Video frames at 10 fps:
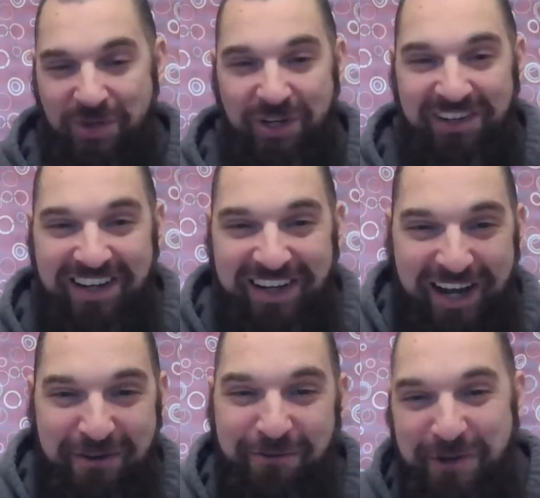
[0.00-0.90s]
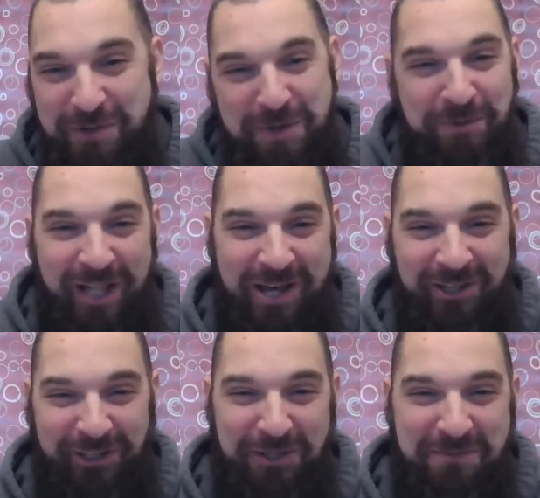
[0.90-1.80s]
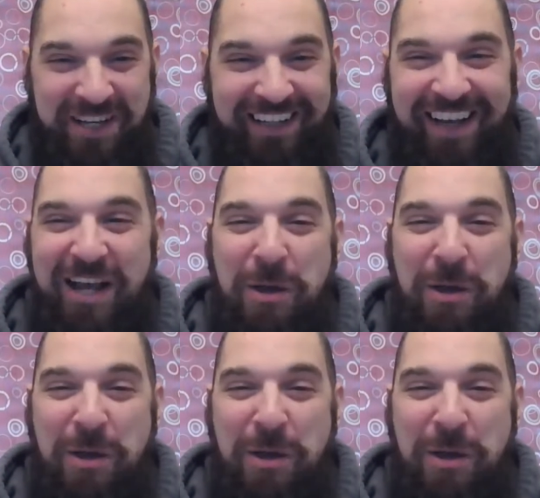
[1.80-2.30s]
And it kind of freaked people out a little bit,